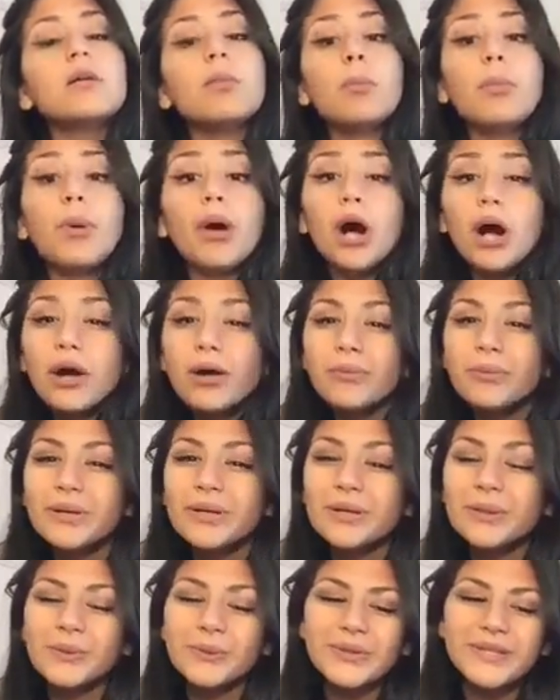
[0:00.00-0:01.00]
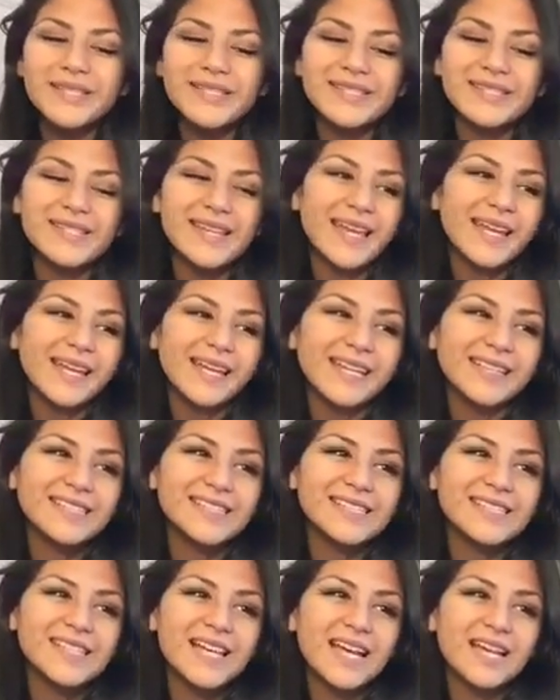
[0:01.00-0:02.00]
Bob was standing at
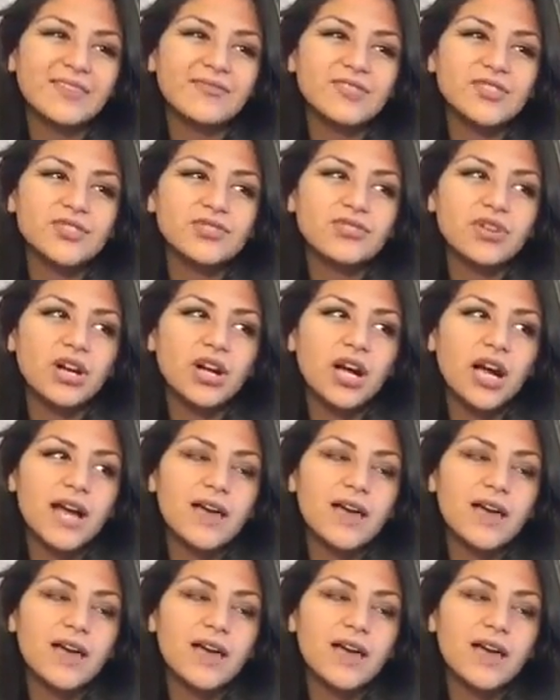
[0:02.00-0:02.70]
the side of his truck.